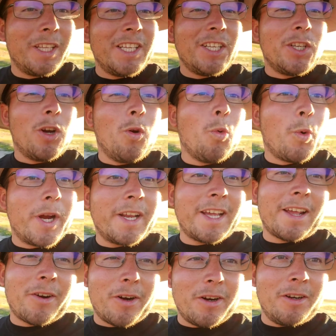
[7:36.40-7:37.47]
really no win
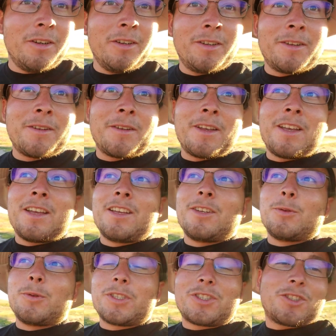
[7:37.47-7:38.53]
at all,
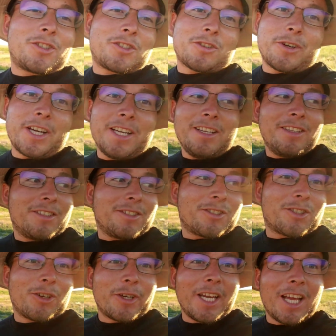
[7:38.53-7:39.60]
which is great.
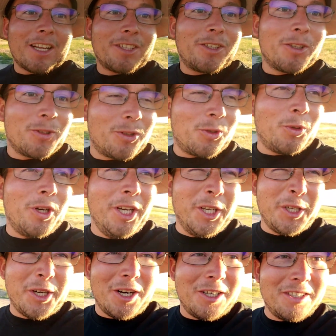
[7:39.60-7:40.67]
So yeah, let's go to
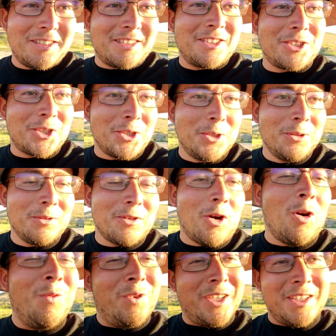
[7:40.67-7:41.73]
yards, shoot.
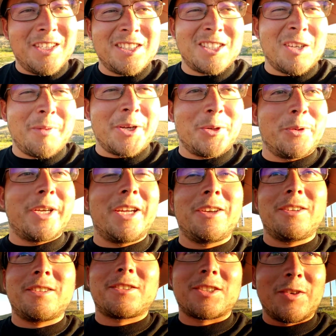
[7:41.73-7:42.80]
Hopefully this time I do
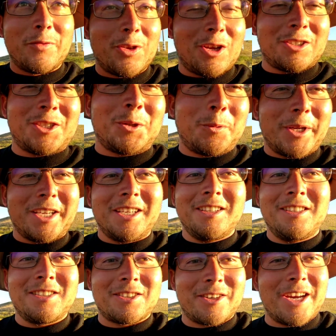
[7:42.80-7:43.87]
get some velocity
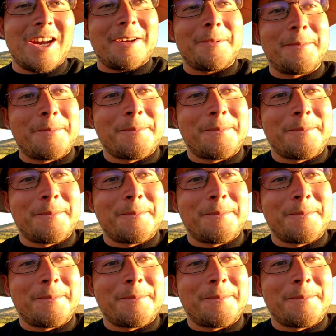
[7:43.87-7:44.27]
readings. So yeah,